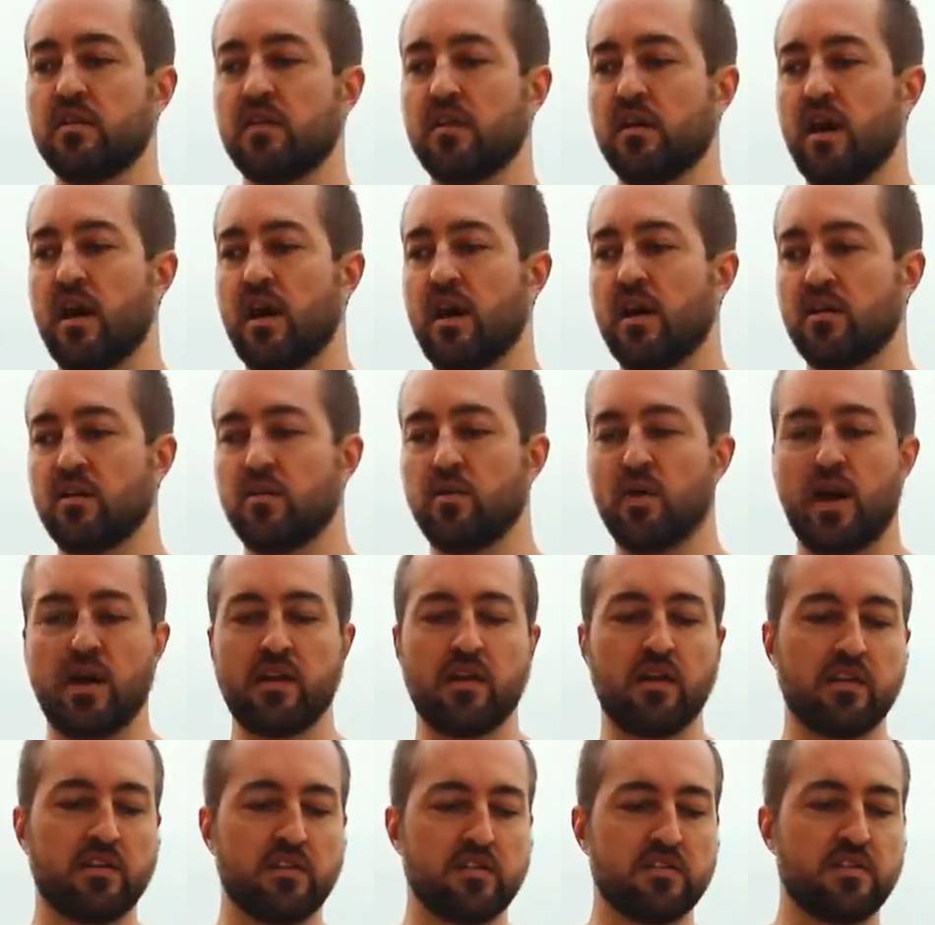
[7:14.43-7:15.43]
uh, you
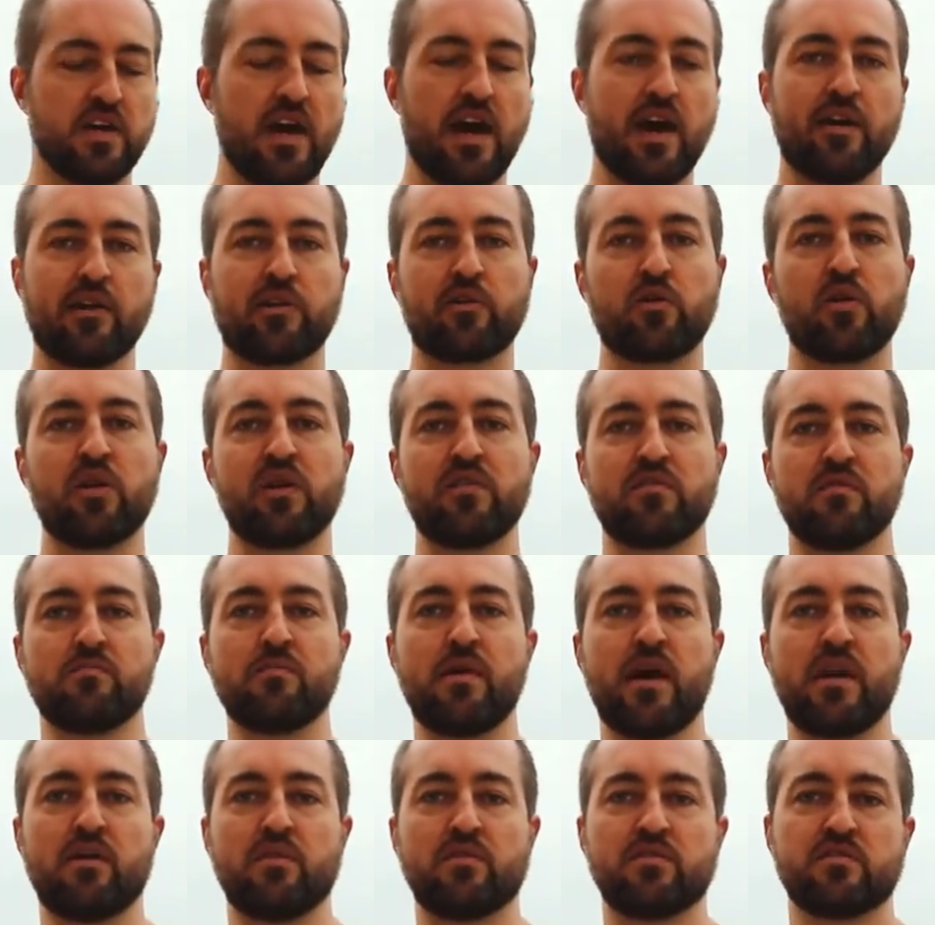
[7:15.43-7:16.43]
had like this allegory of the
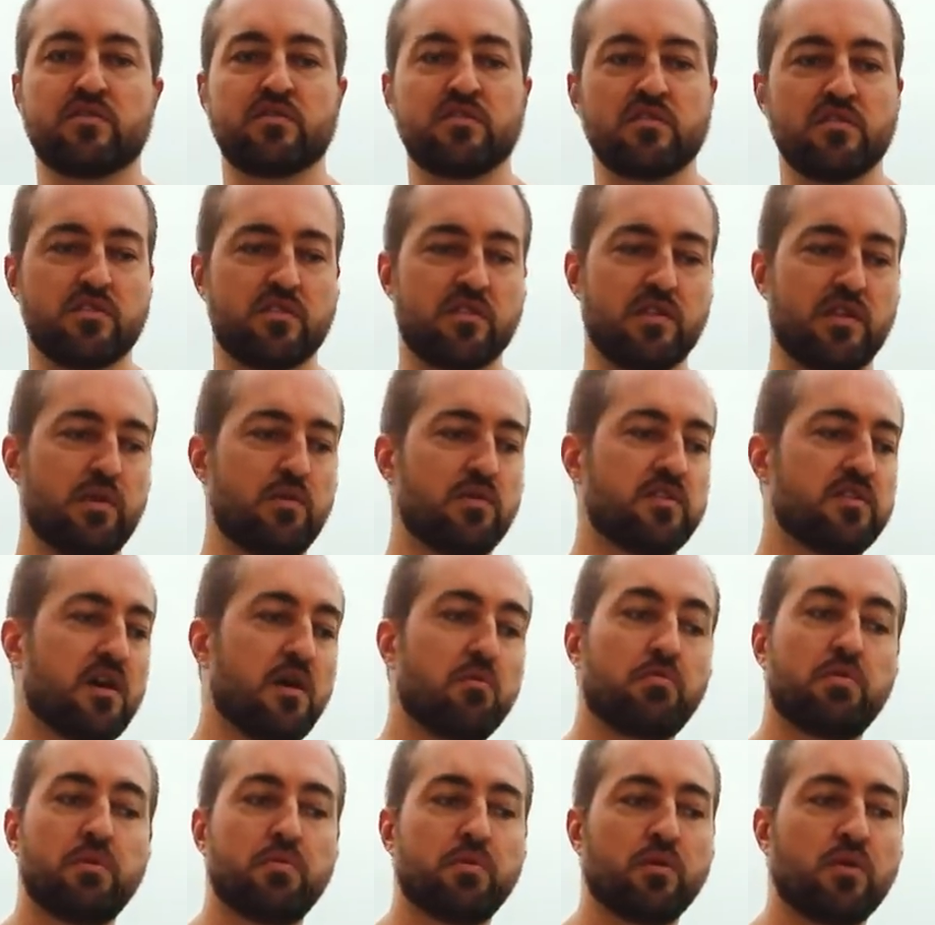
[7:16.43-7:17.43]
metals. So they would
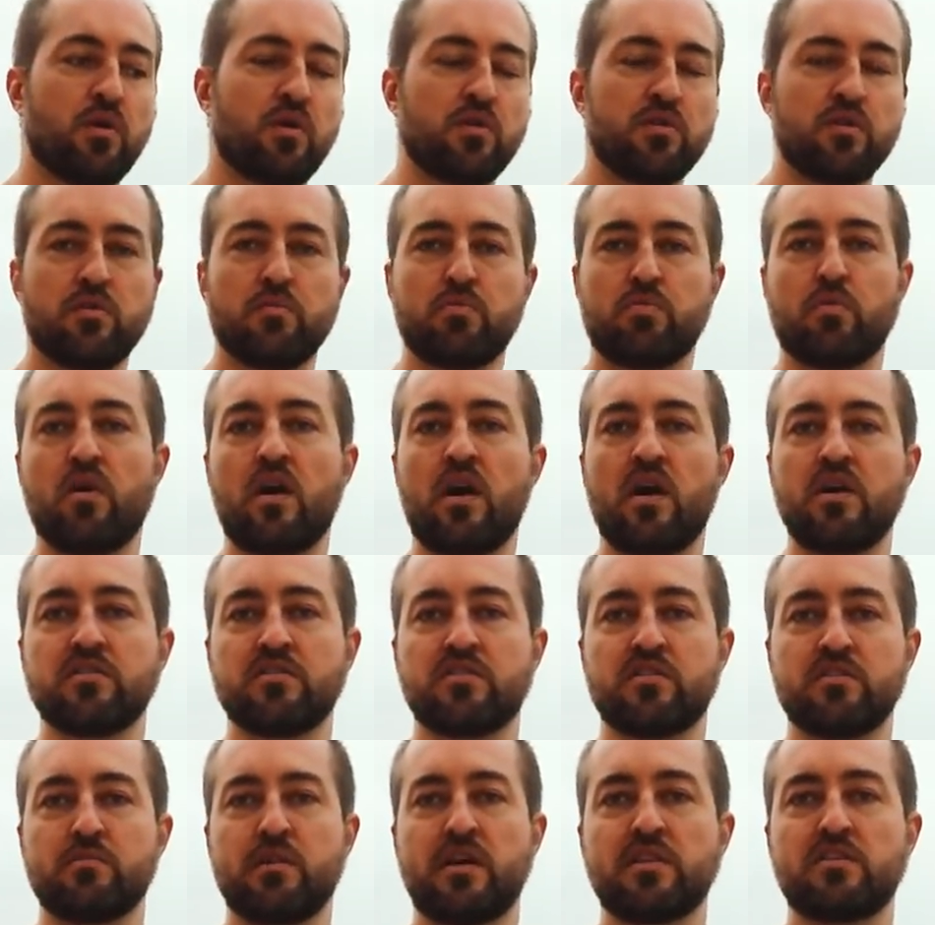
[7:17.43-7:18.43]
tell people, oh, you're
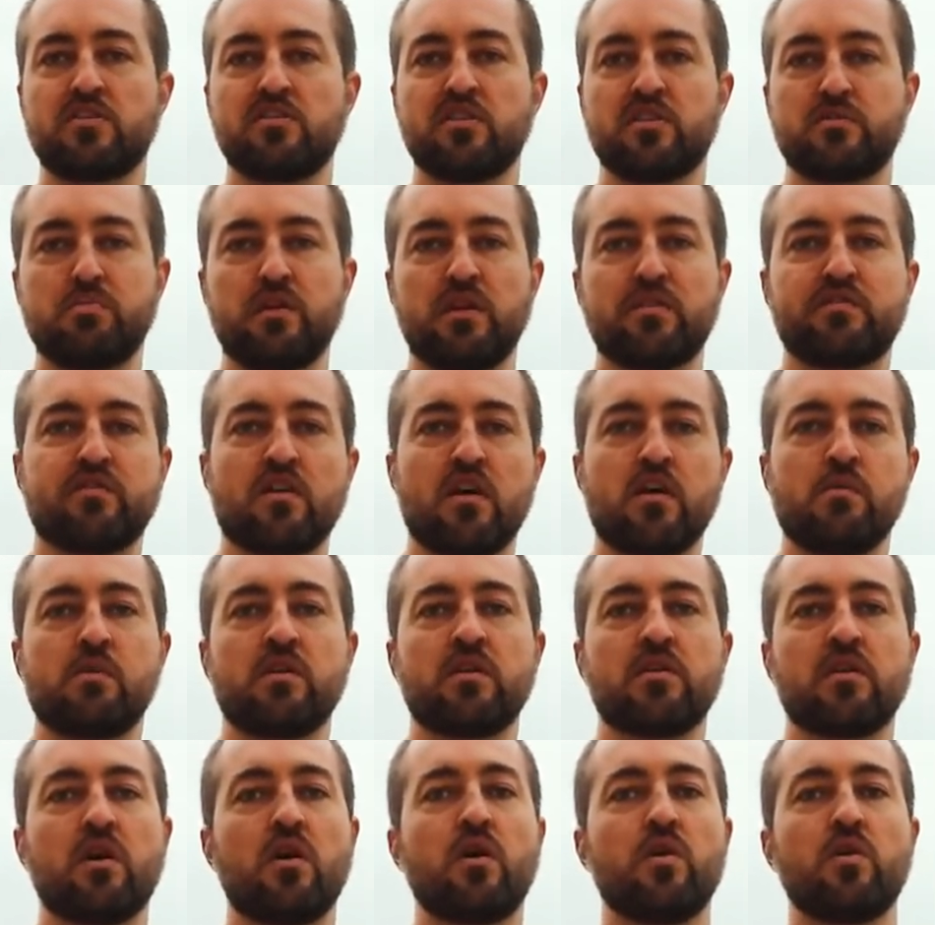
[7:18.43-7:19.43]
bronze, you're meant to just be a
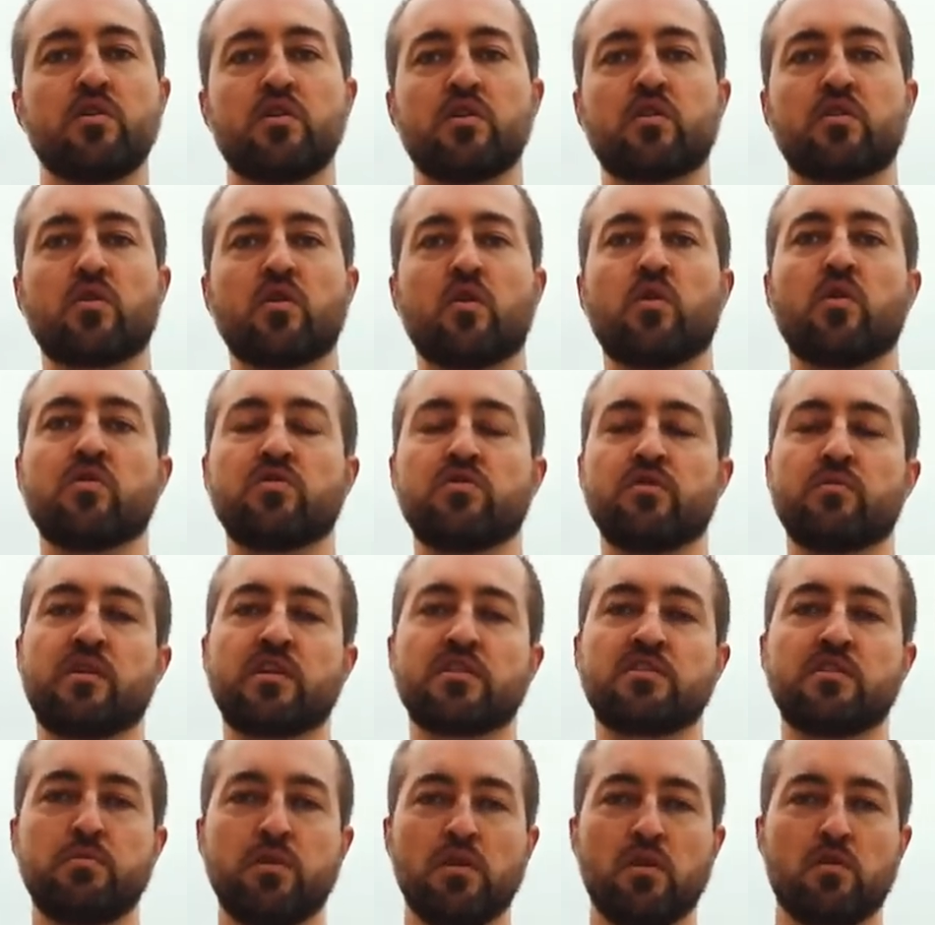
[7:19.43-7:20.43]
farmer. Oh, you're gold, you're
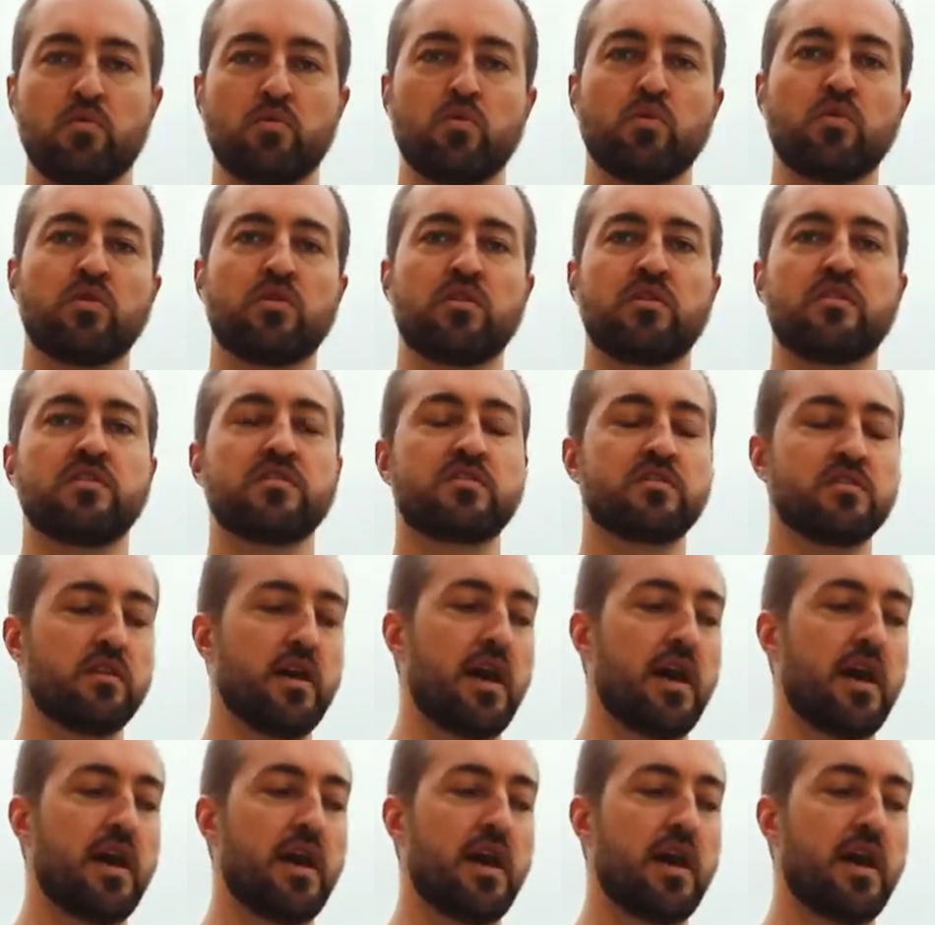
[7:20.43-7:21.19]
meant to be a ruler, and this and